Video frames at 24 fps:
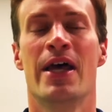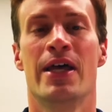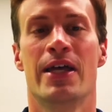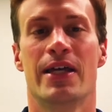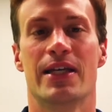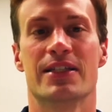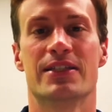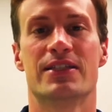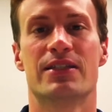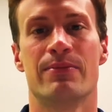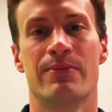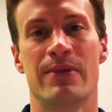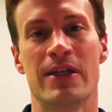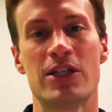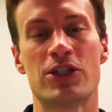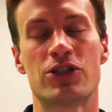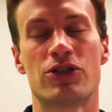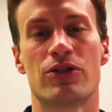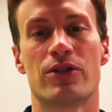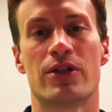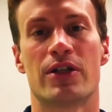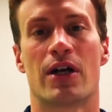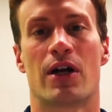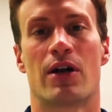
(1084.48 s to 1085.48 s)
is to make
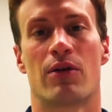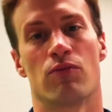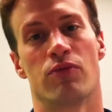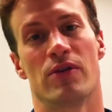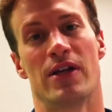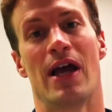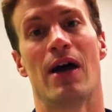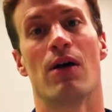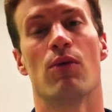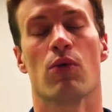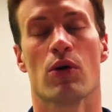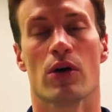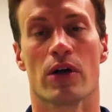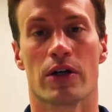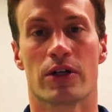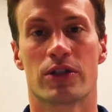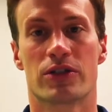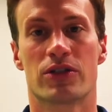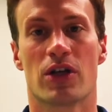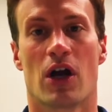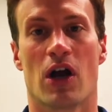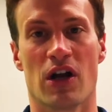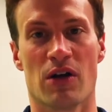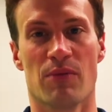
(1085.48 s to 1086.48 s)
sure that our
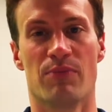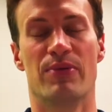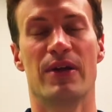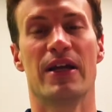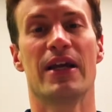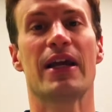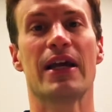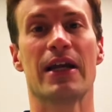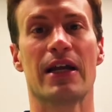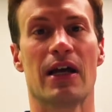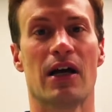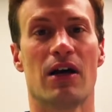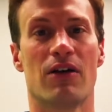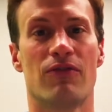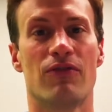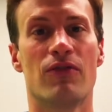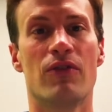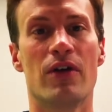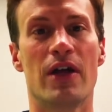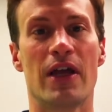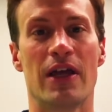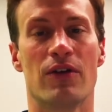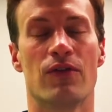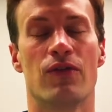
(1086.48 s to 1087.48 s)
networks are big enough
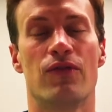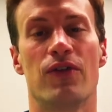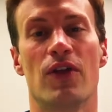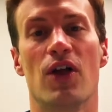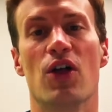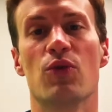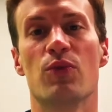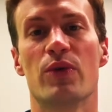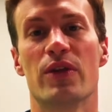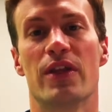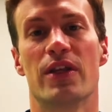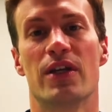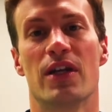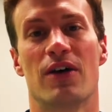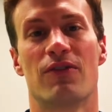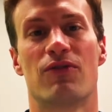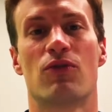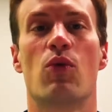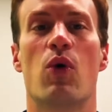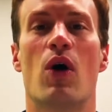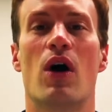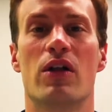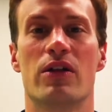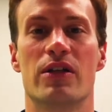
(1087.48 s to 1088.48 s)
and filled with
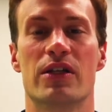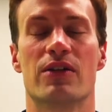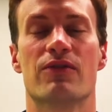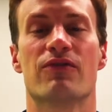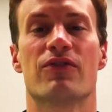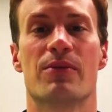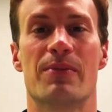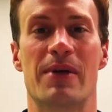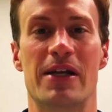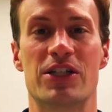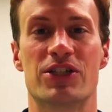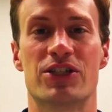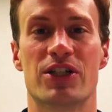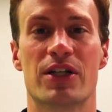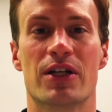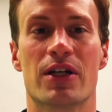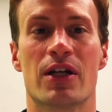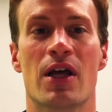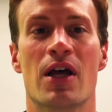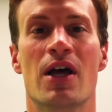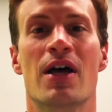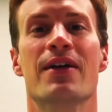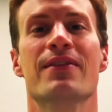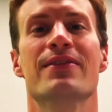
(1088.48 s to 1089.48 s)
enough quality
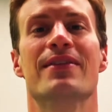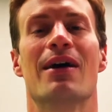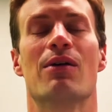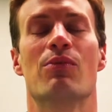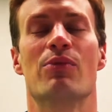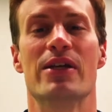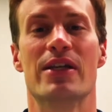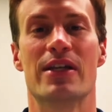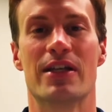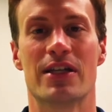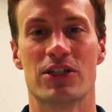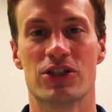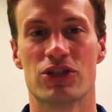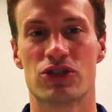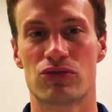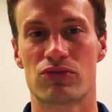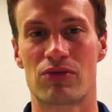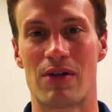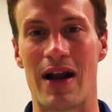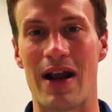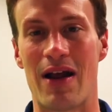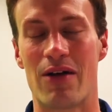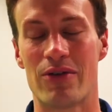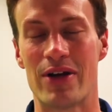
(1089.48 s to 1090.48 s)
information that we can
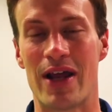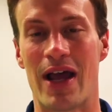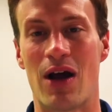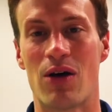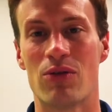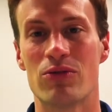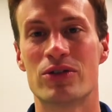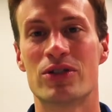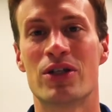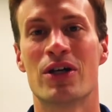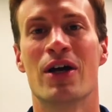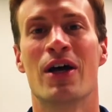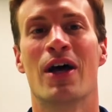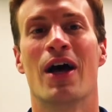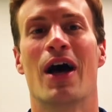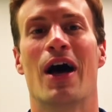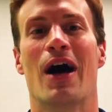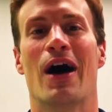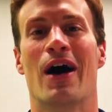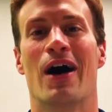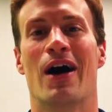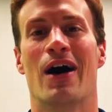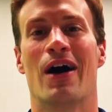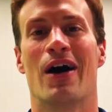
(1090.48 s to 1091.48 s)
drown out
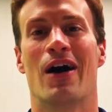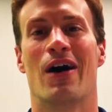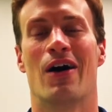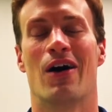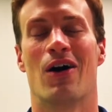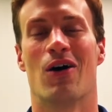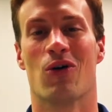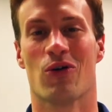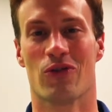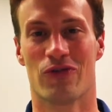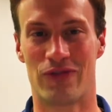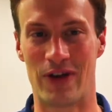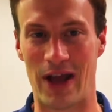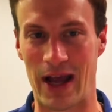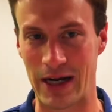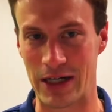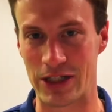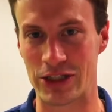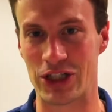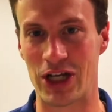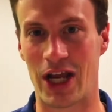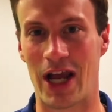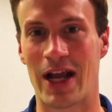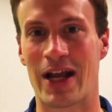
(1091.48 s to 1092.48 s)
uh, uh, or
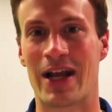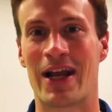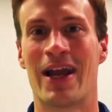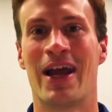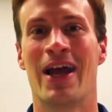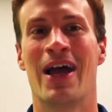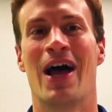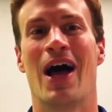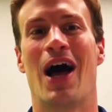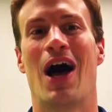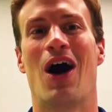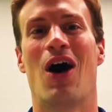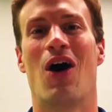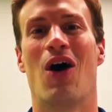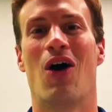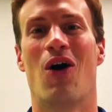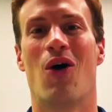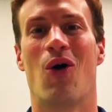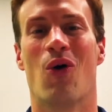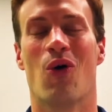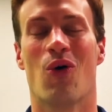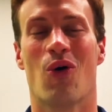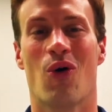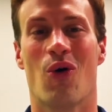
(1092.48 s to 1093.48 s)
fact check uh,
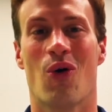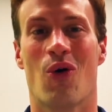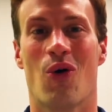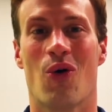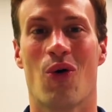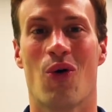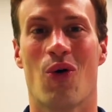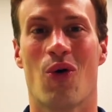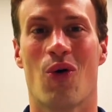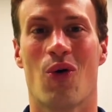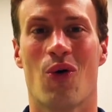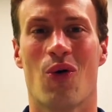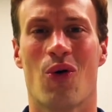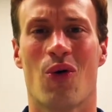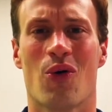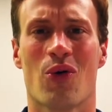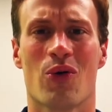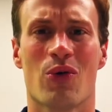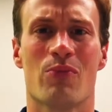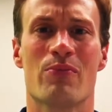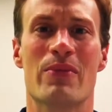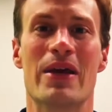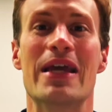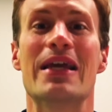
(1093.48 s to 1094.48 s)
or,
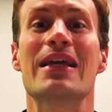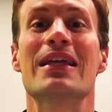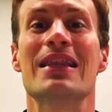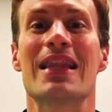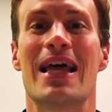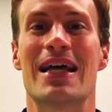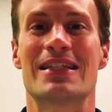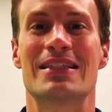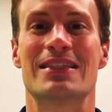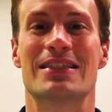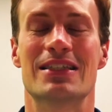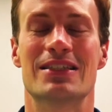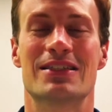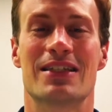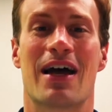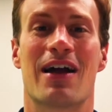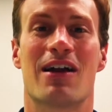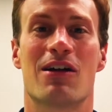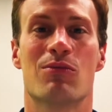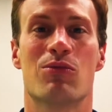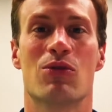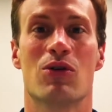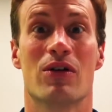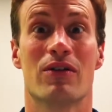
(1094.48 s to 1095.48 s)
or, or, make less
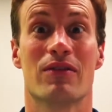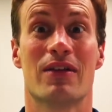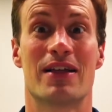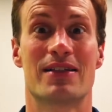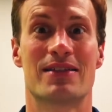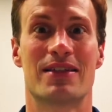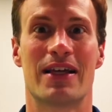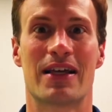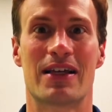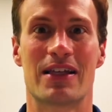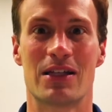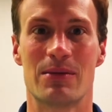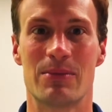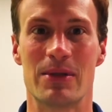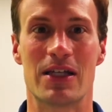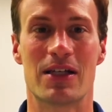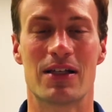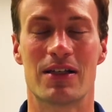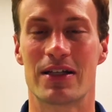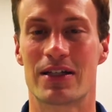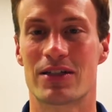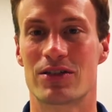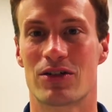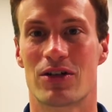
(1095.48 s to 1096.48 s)
desirable and less likely to be
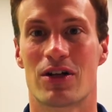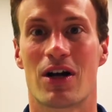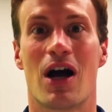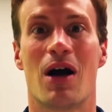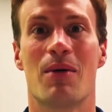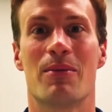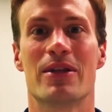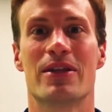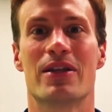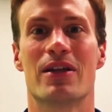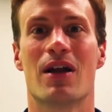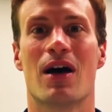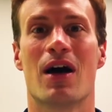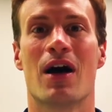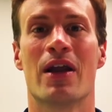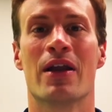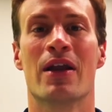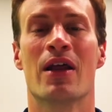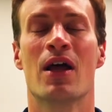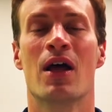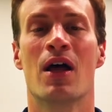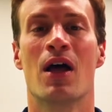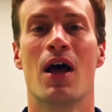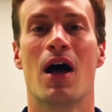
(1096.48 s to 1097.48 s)
clicked or commented
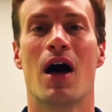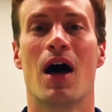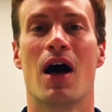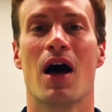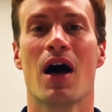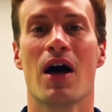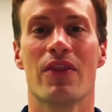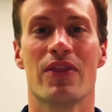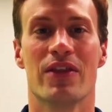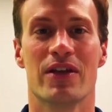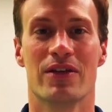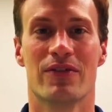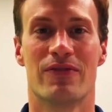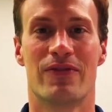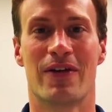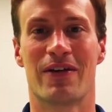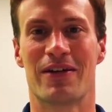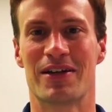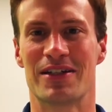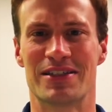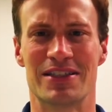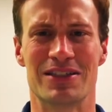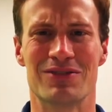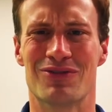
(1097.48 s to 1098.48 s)
on uh, the
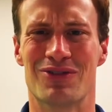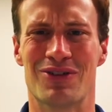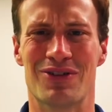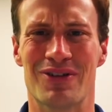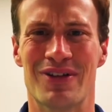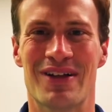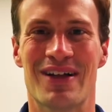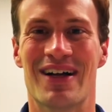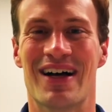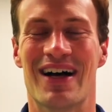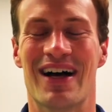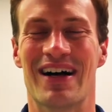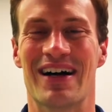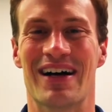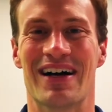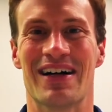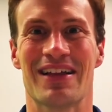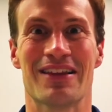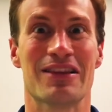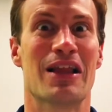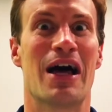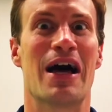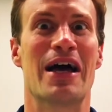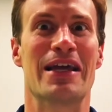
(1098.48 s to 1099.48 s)
nefarious evil
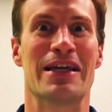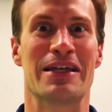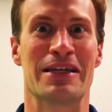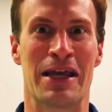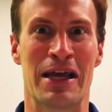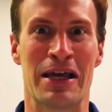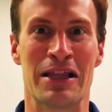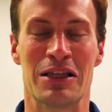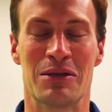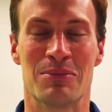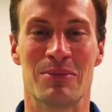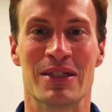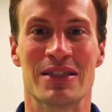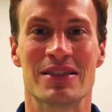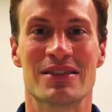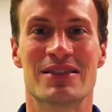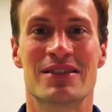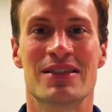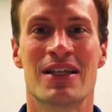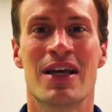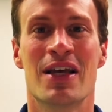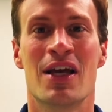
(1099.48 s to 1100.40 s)
uh, lying elements.